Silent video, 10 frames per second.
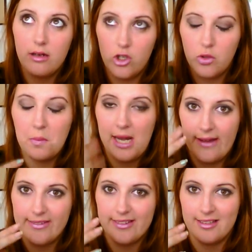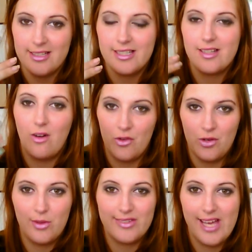luminescent on
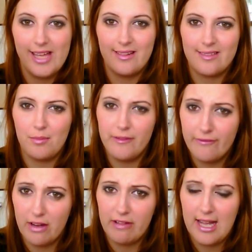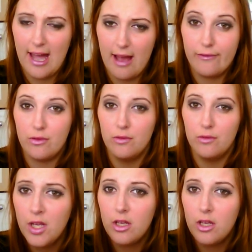your skin, so be very careful.